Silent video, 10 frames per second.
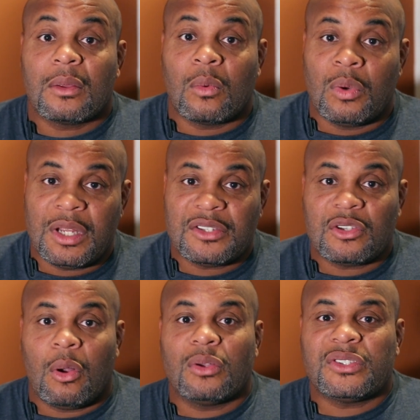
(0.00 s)
when it's
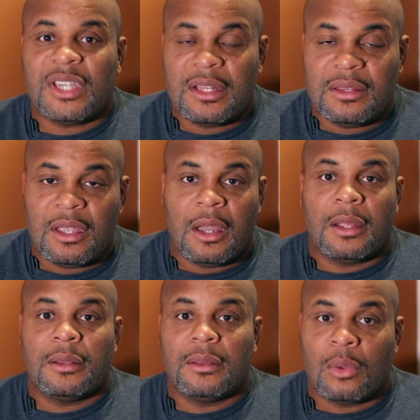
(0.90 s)
all said and
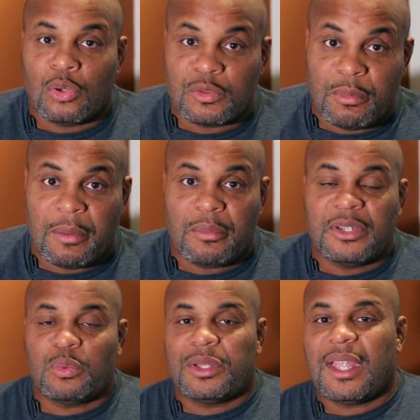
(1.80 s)
done, those
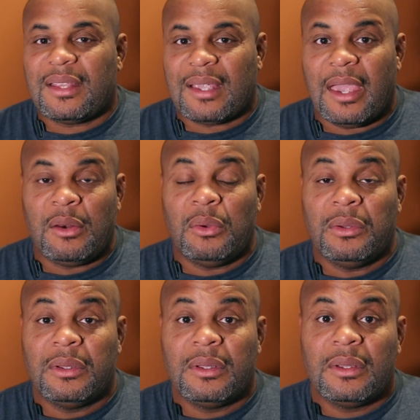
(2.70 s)
memories with that title
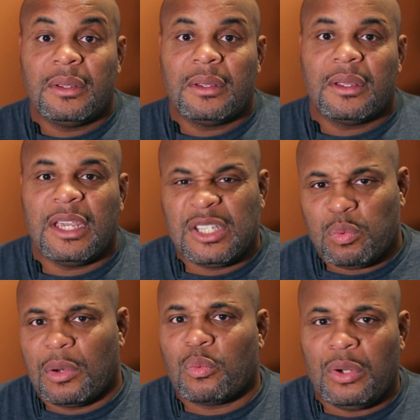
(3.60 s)
is
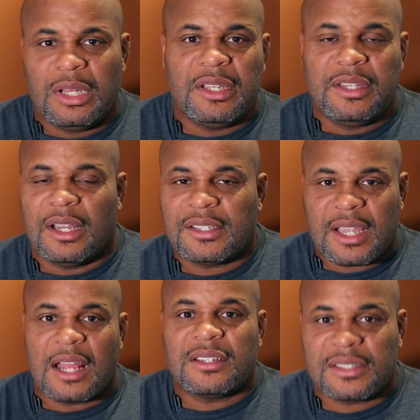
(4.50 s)
what really does
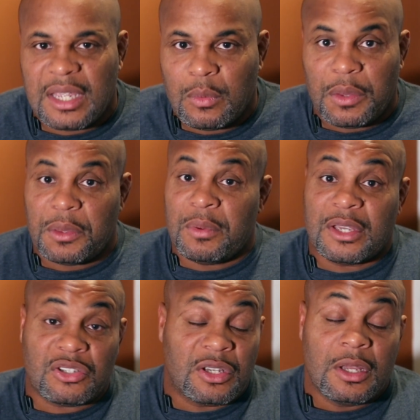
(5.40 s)
kind of stay with you.
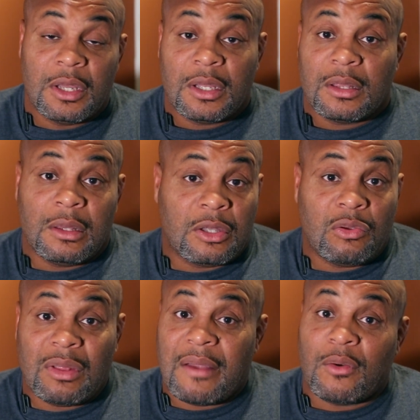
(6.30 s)
Because, look, you
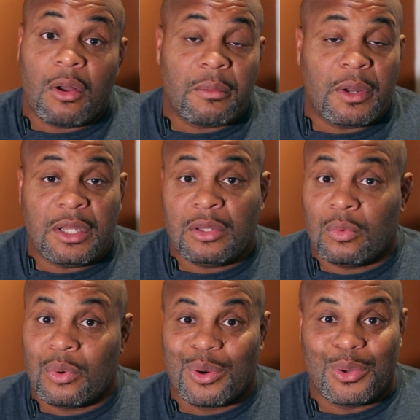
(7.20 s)
can have all the money in the
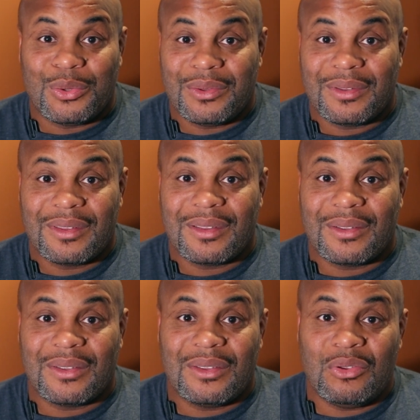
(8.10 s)
world.
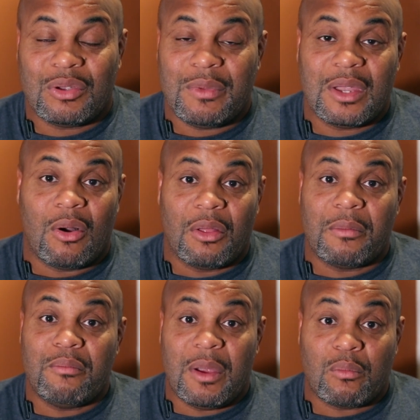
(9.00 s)
You can make all the
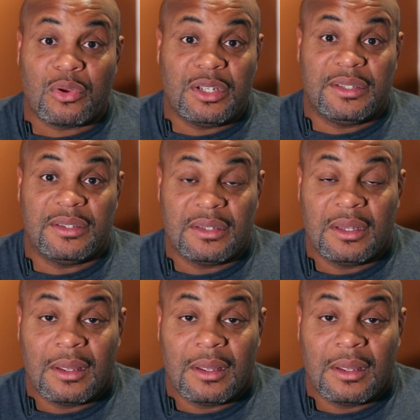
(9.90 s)
memories.